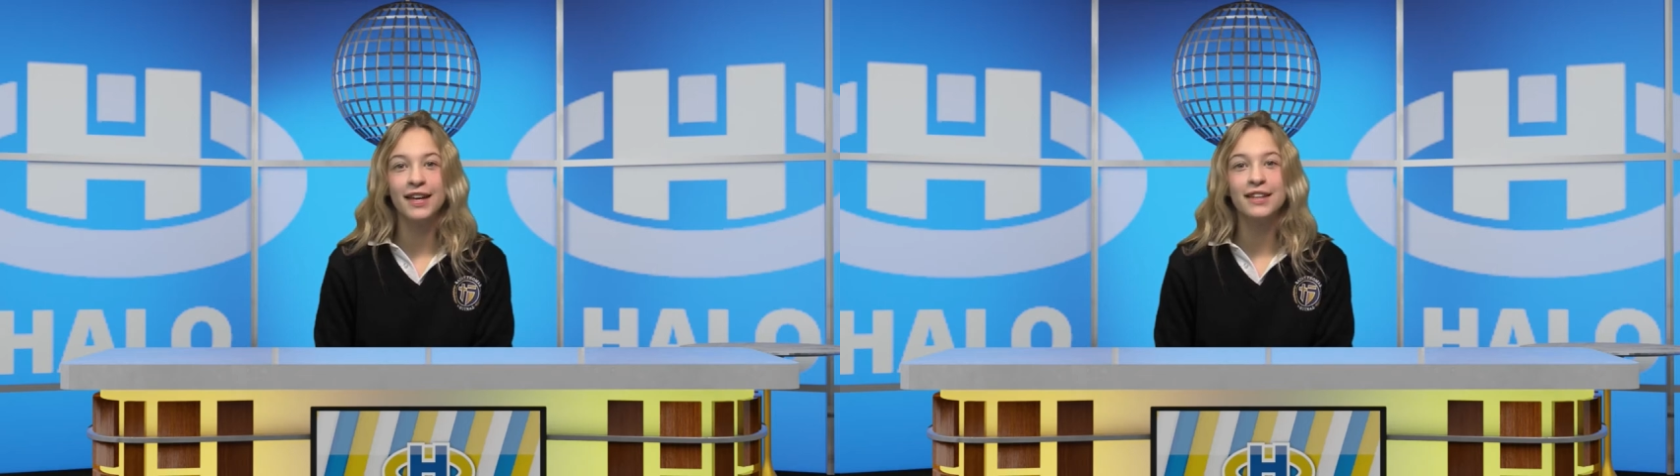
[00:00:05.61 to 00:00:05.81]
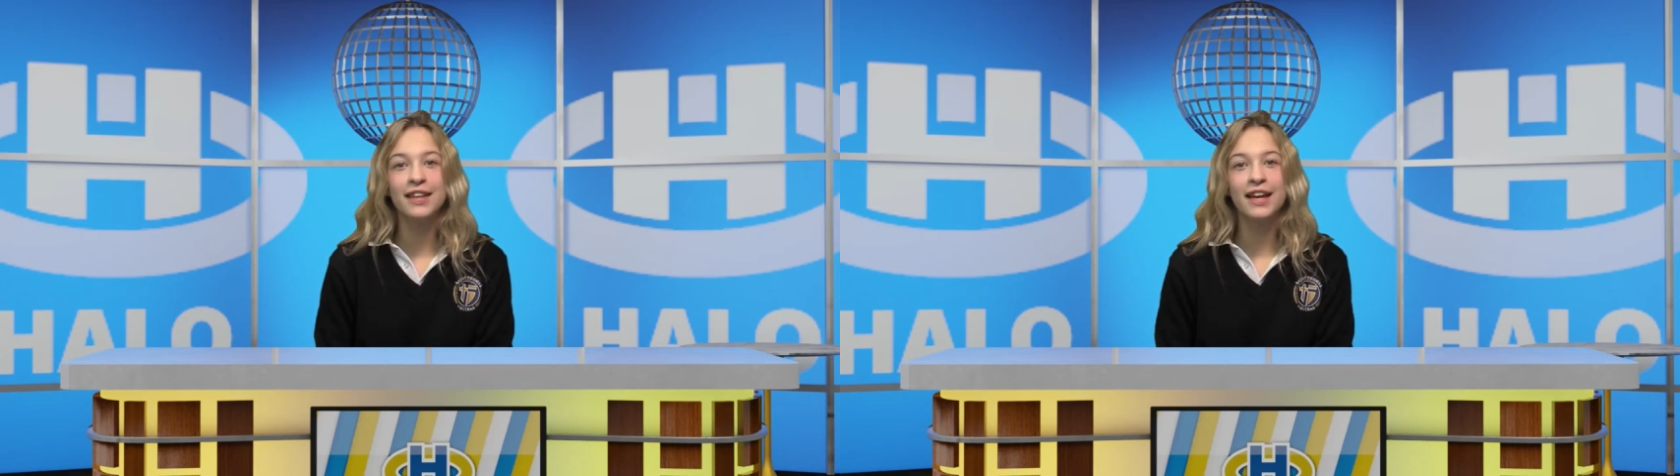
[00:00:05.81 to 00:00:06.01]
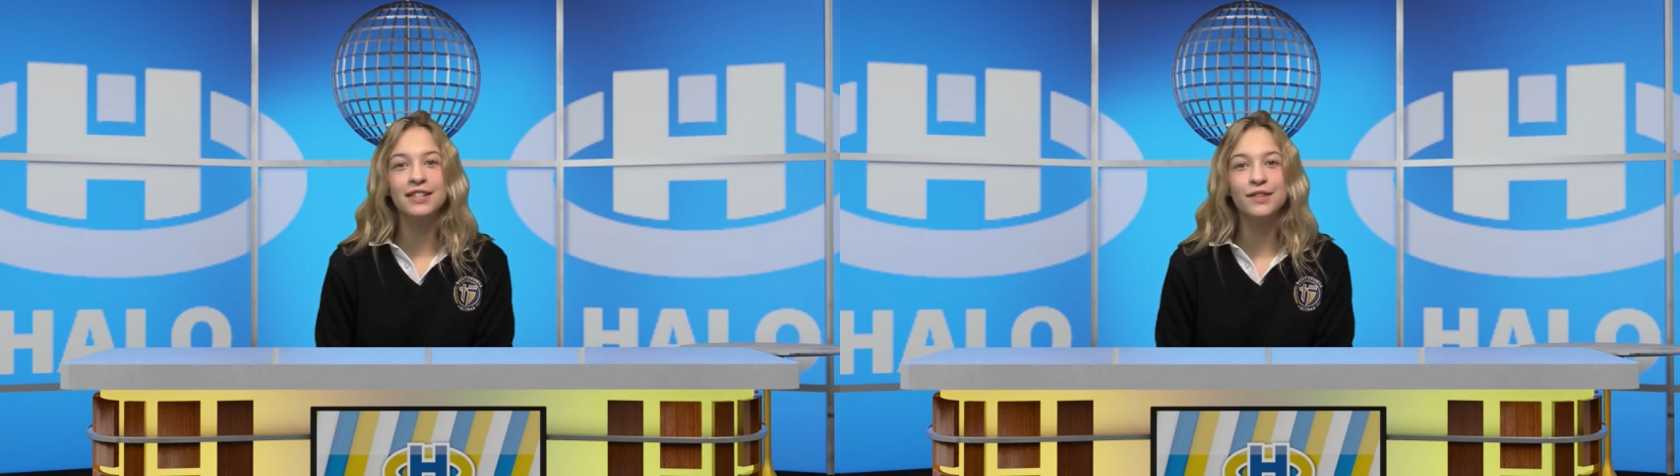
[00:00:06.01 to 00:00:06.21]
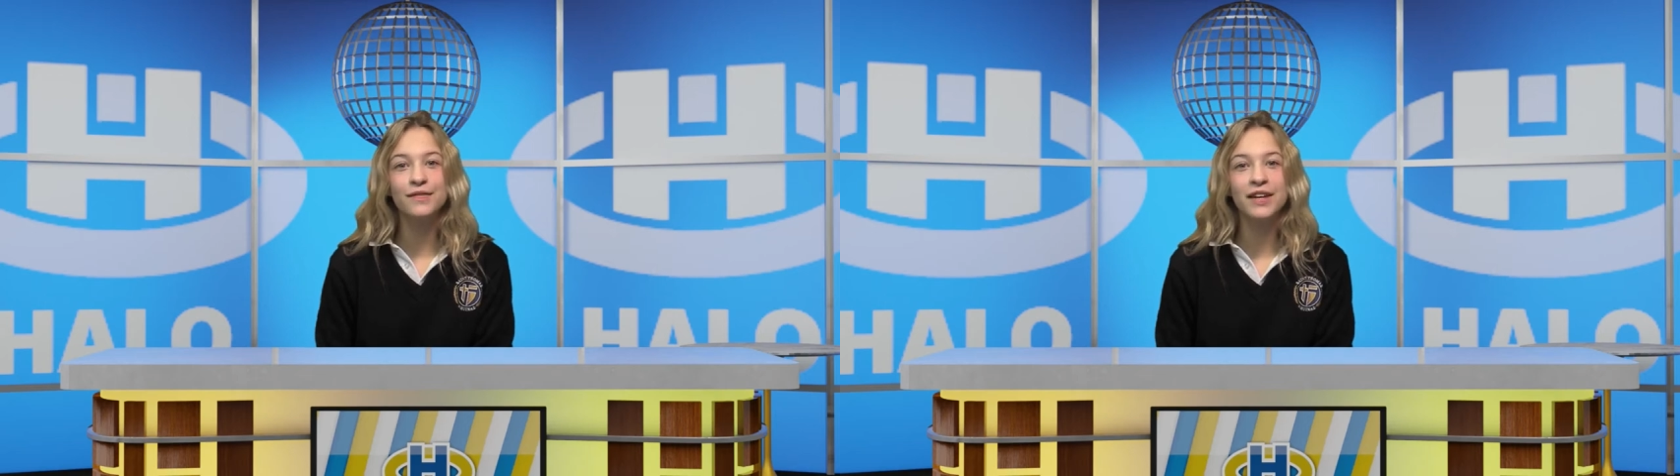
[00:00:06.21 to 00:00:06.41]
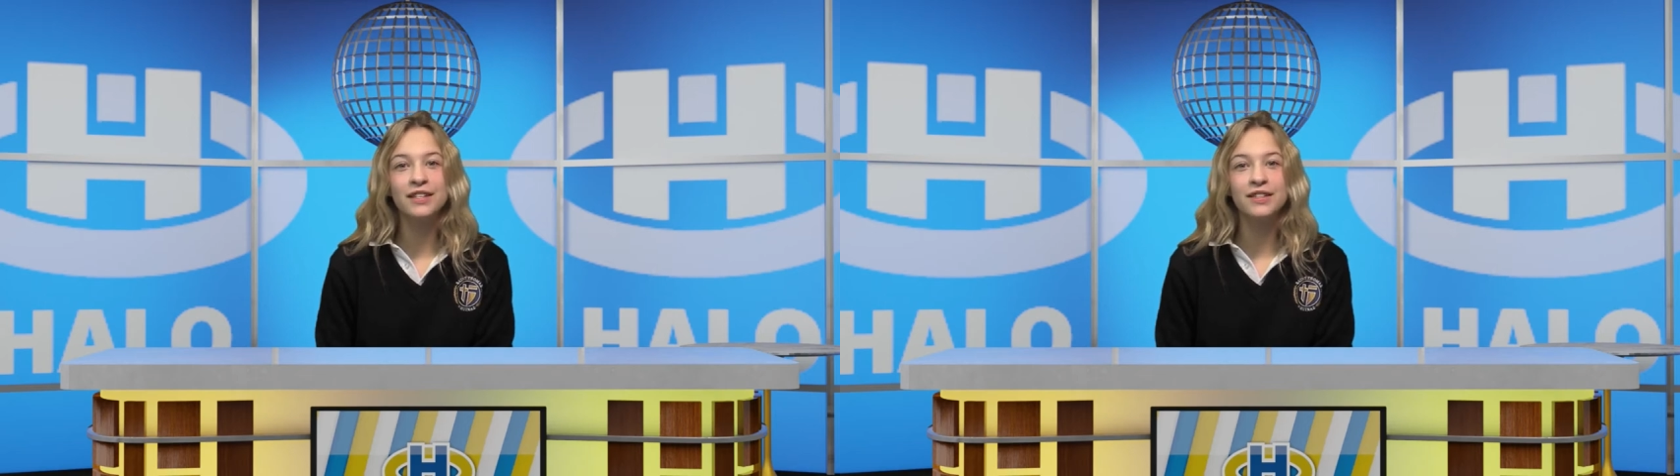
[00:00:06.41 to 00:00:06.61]
Today is the
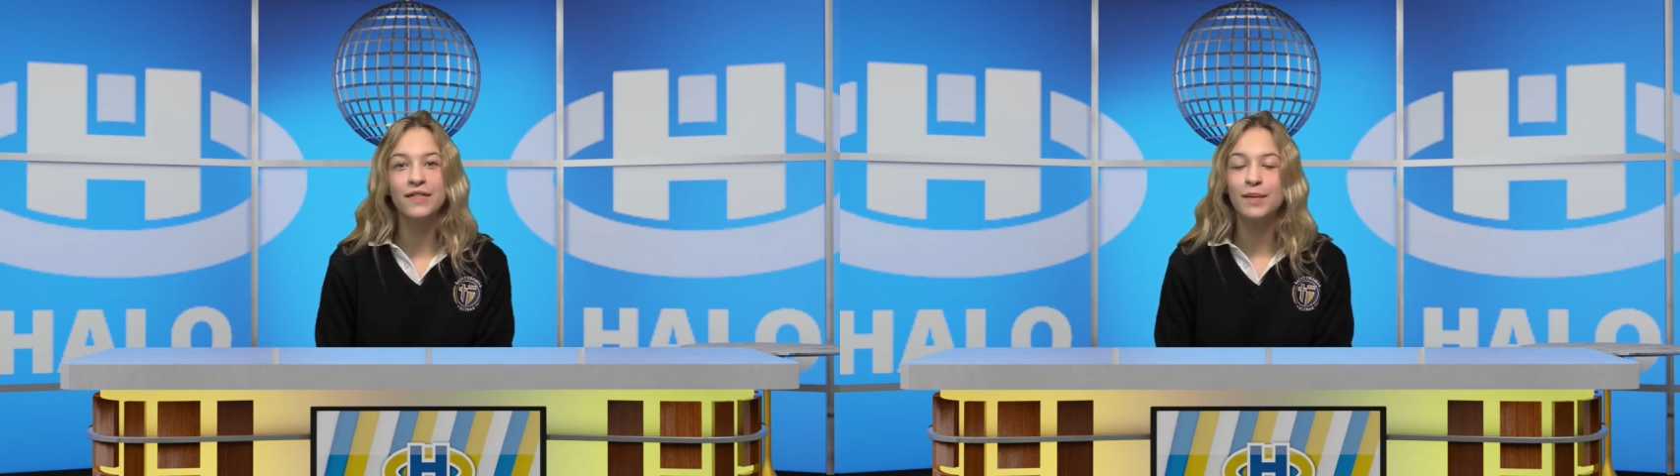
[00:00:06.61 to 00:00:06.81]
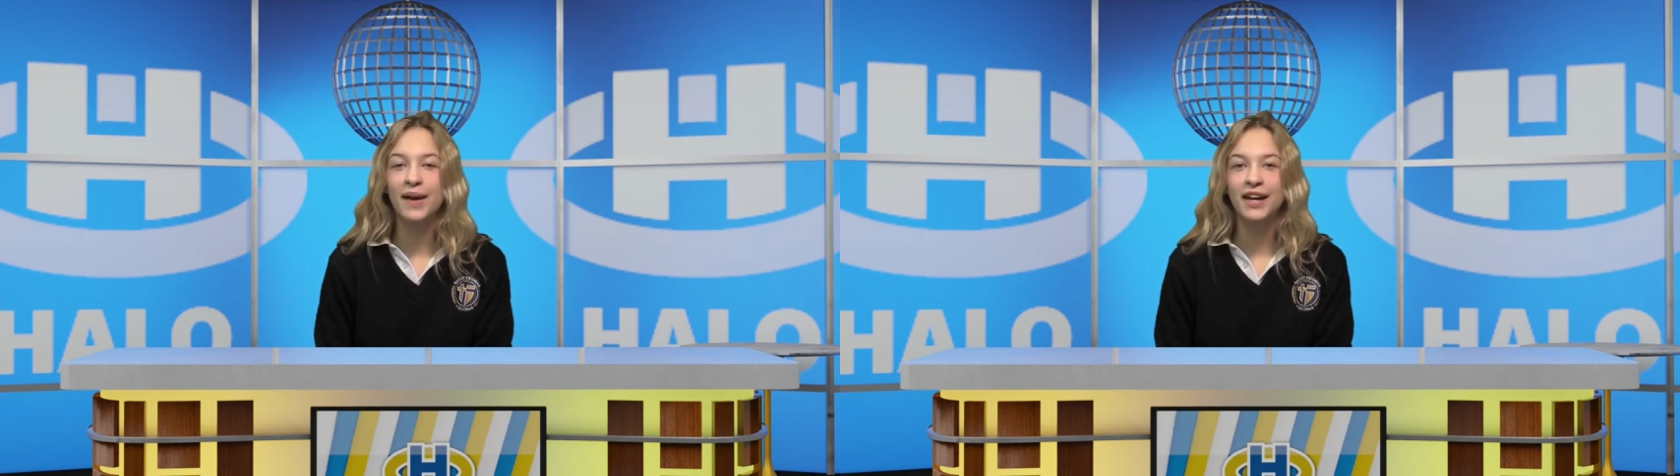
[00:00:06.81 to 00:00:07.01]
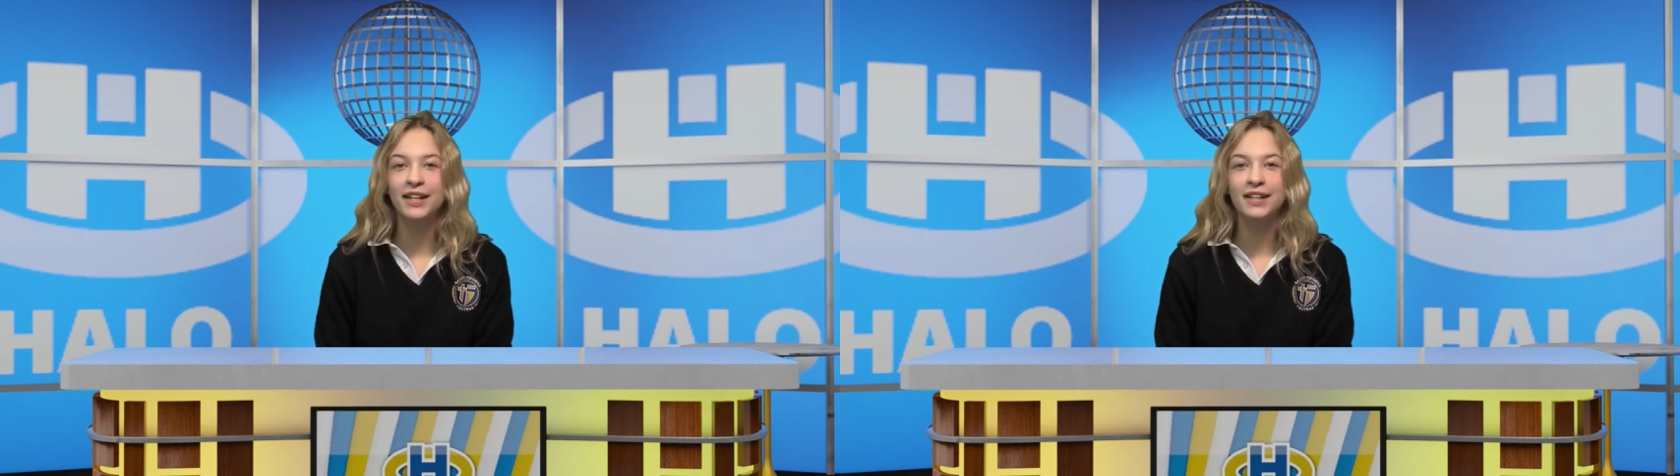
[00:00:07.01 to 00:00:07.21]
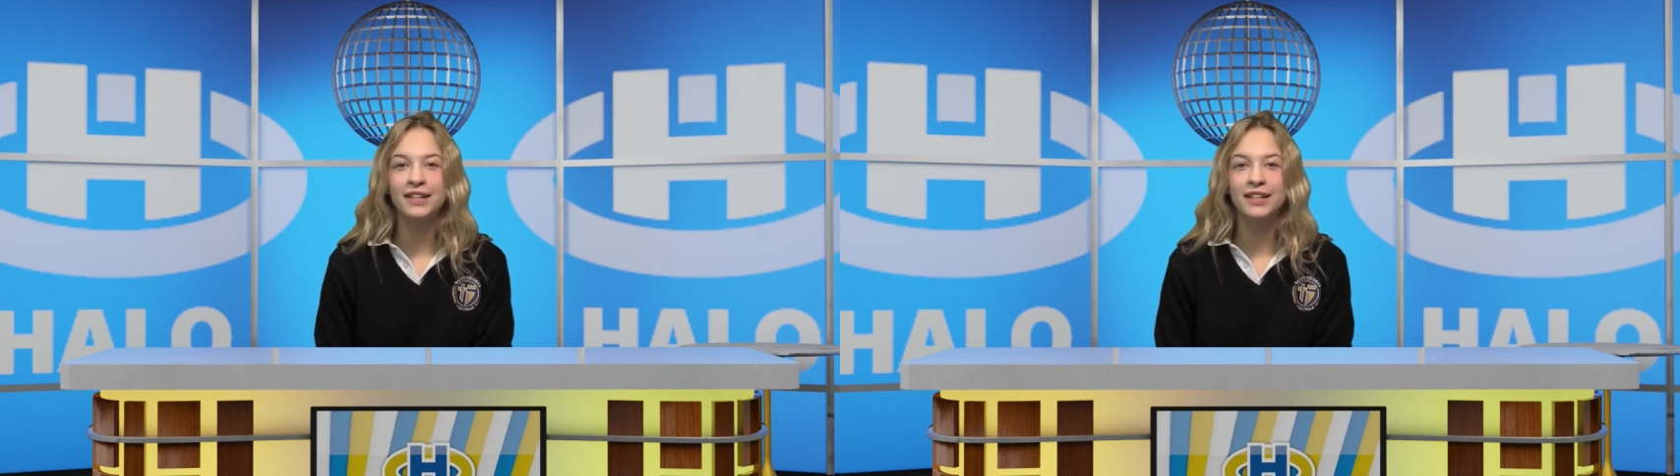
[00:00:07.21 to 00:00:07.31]
feast of the Immaculate